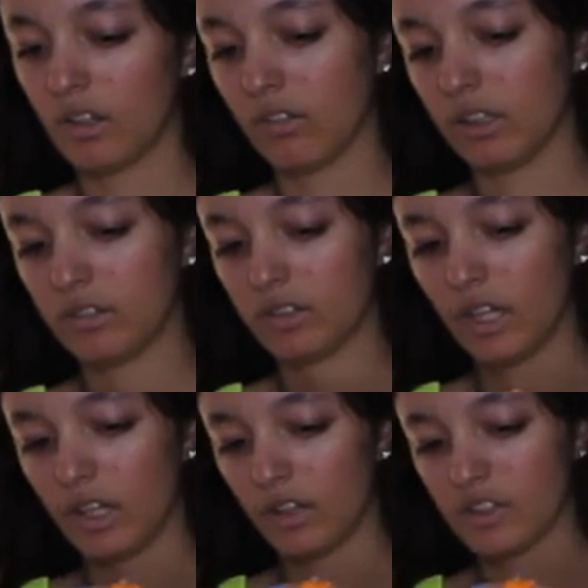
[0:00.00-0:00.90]
right
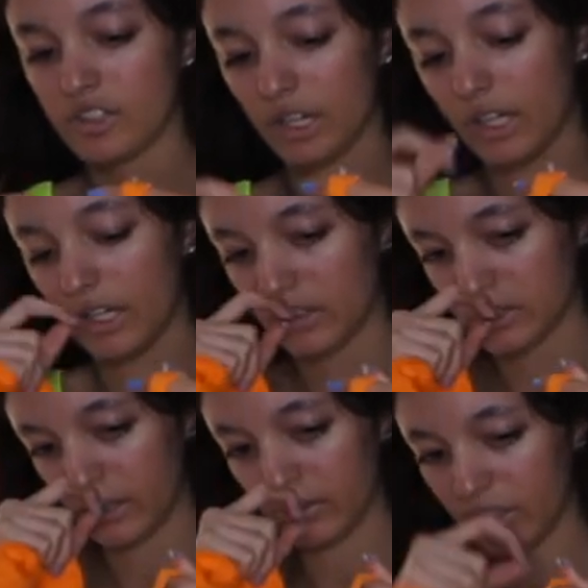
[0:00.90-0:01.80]
there, sticking out,
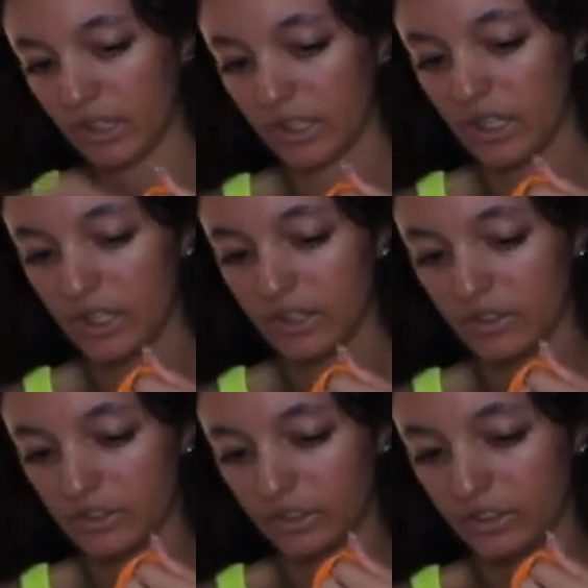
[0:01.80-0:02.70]
so I have to like cut it.
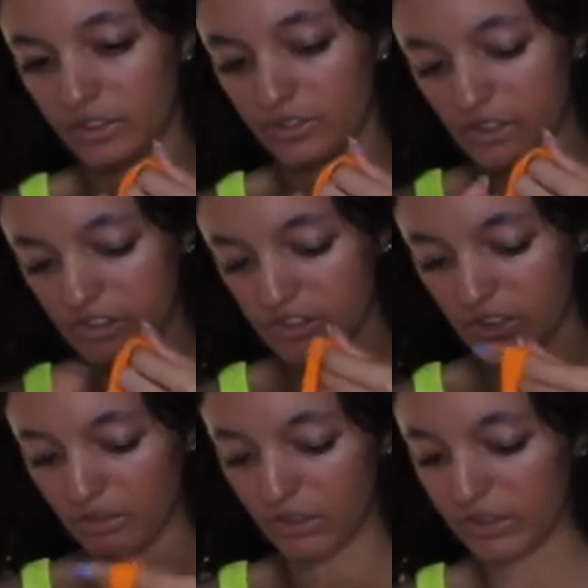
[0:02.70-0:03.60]
There's like this fuzzy
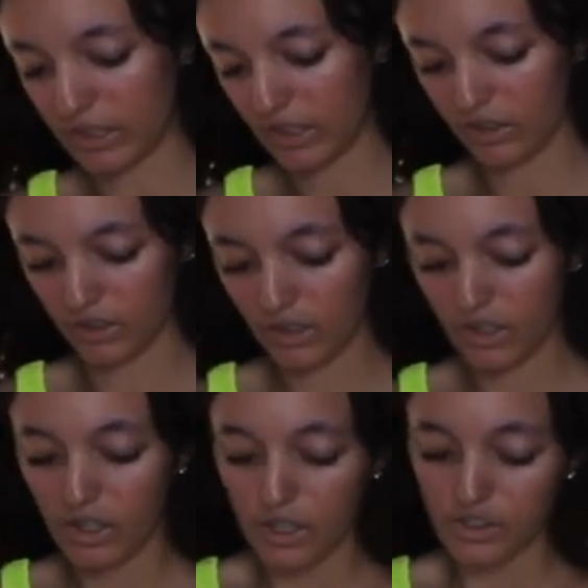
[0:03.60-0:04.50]
stuff right there.
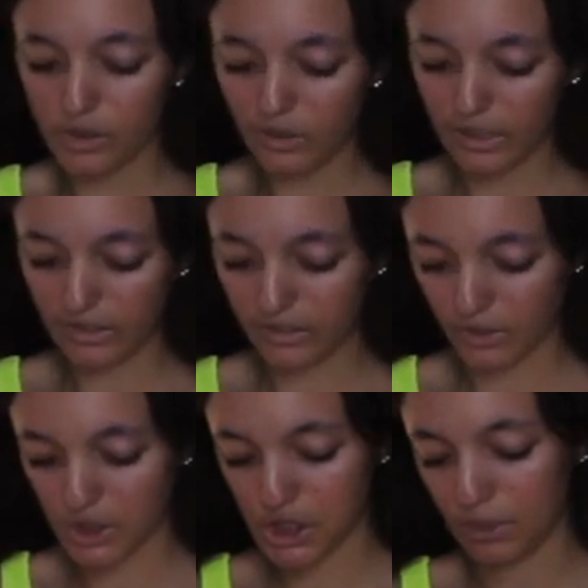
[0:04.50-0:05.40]
So you can
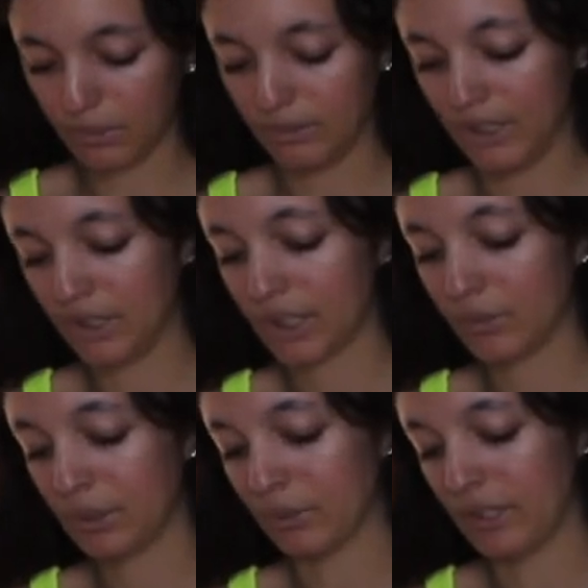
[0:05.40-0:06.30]
tell it's cheaply made. You
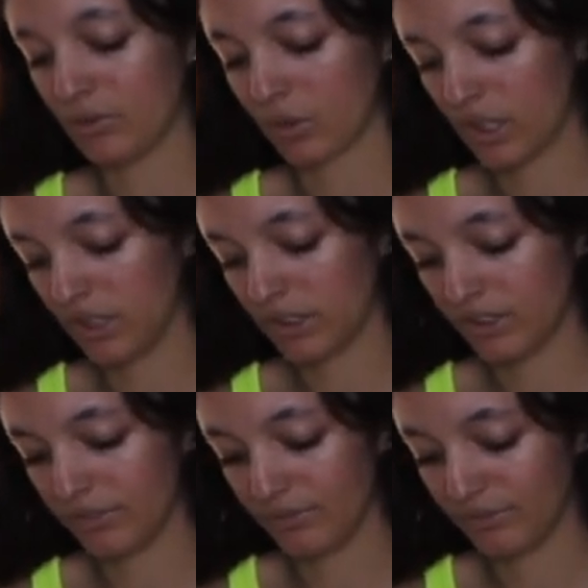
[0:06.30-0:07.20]
get what you pay for, kind of.